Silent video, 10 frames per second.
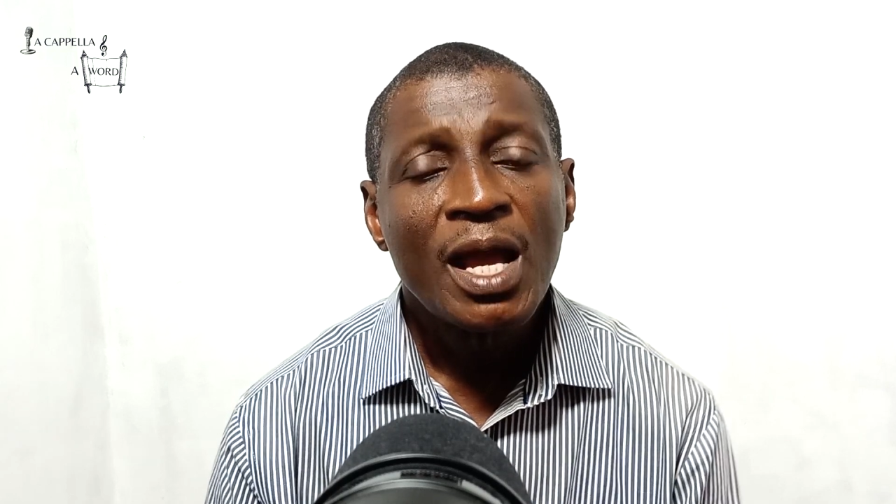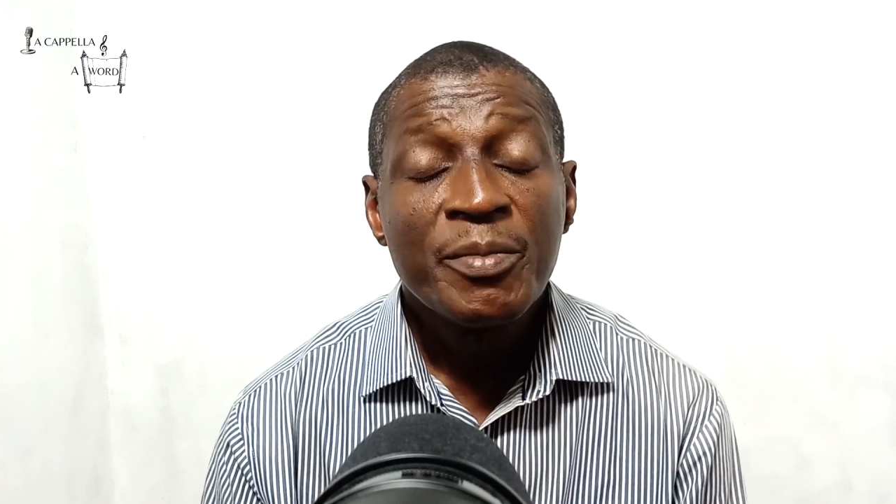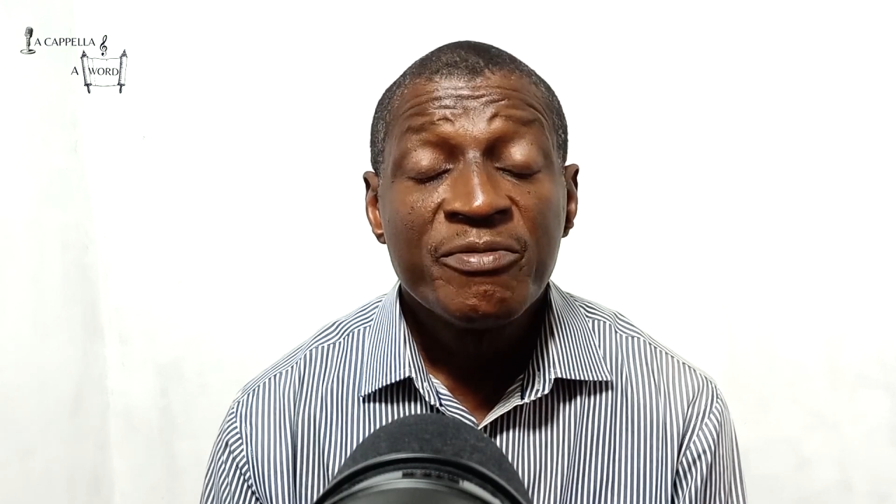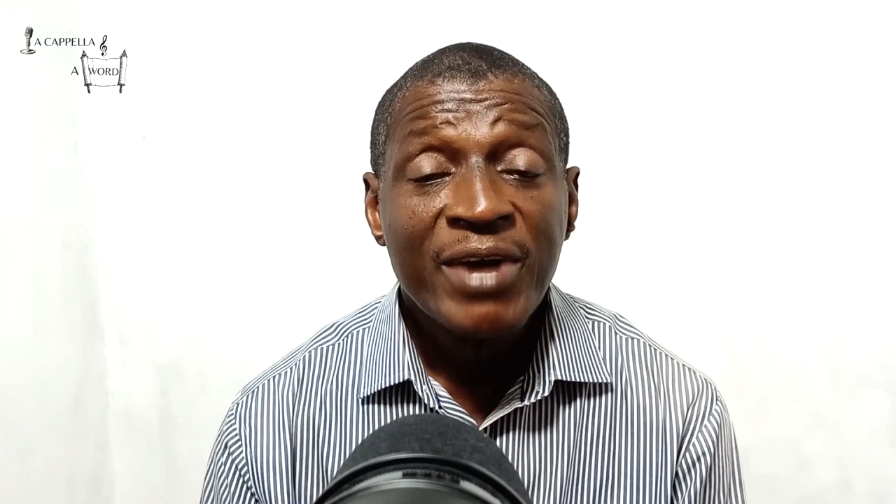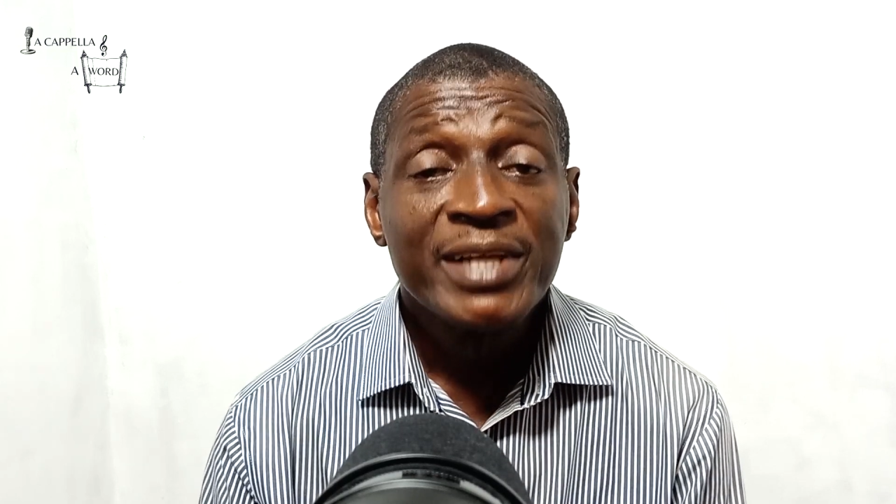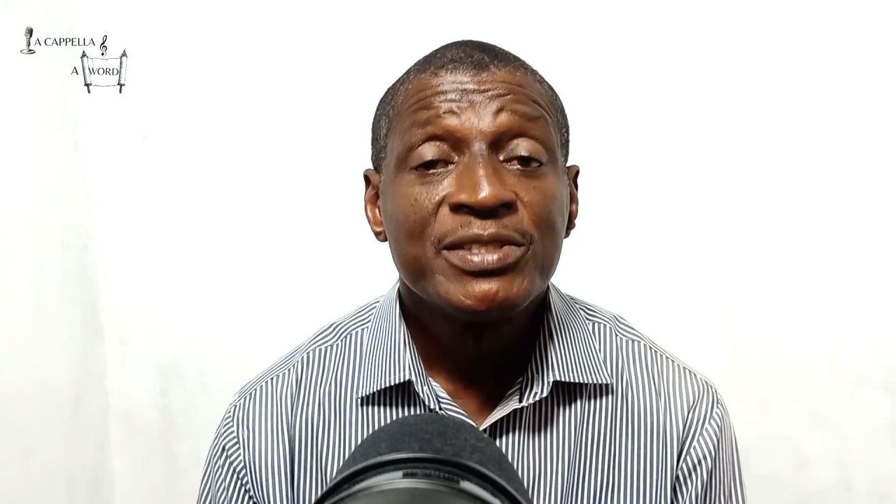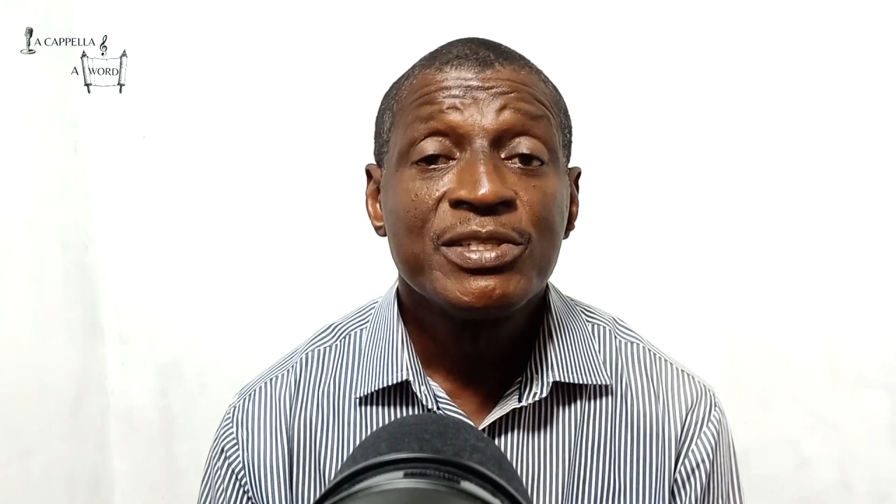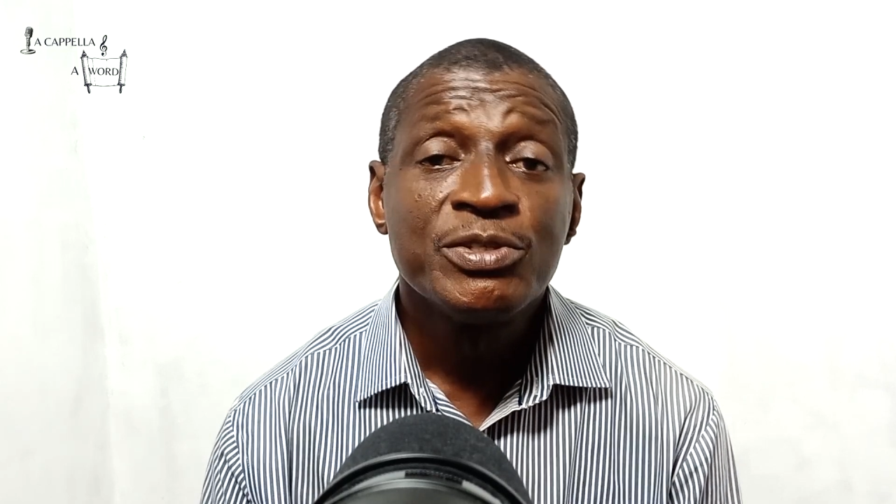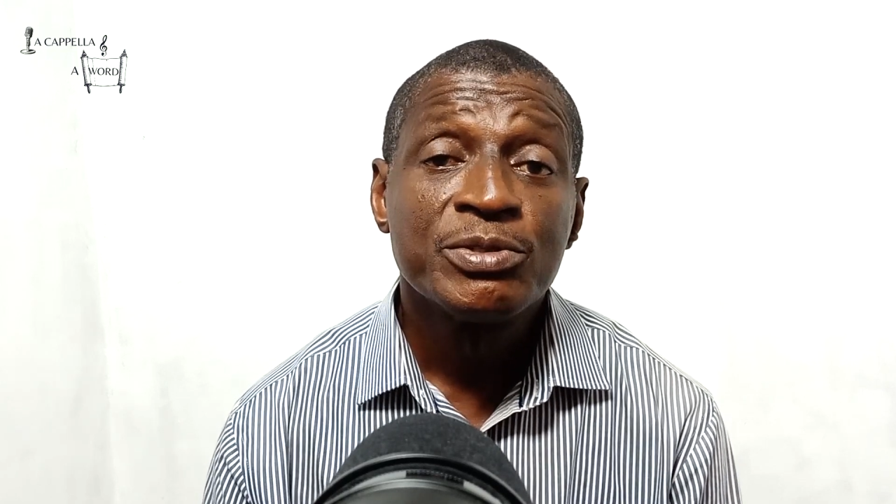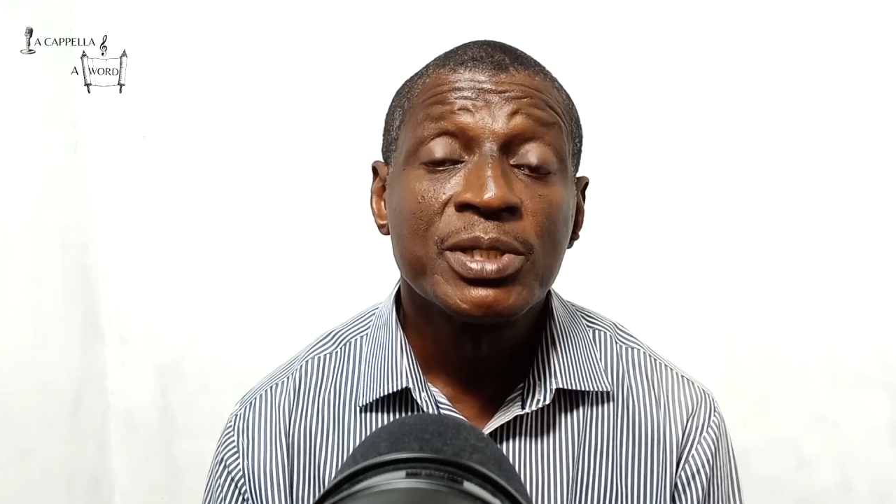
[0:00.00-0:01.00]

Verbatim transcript: I'm inviting you